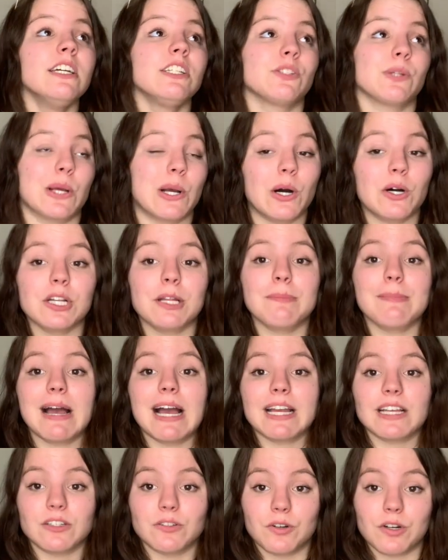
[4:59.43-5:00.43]
So I called him
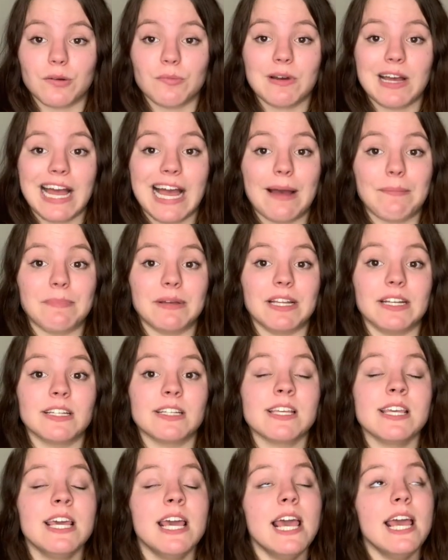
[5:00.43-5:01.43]
back and told him what happened.
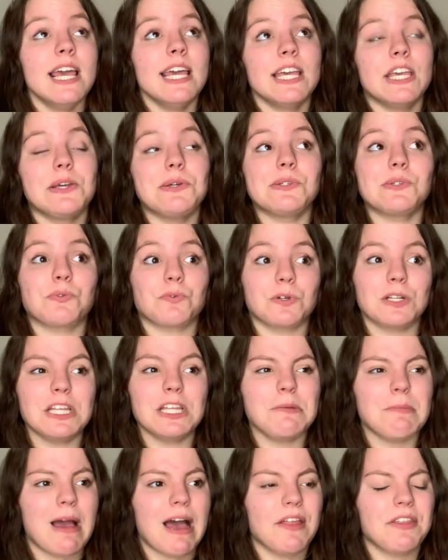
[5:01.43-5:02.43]
He was
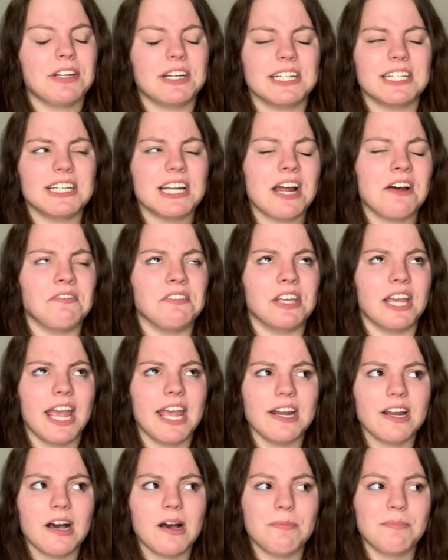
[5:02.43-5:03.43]
really mad that I didn't have the
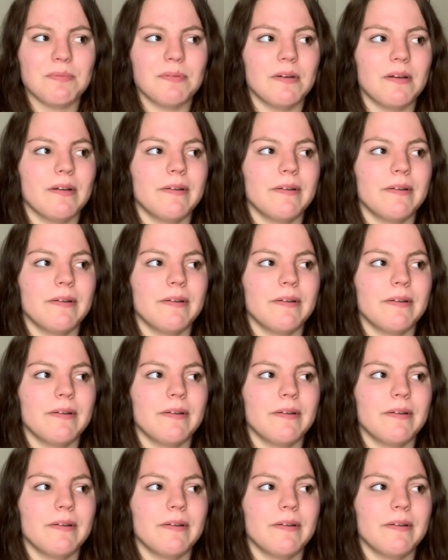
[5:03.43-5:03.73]
gate up.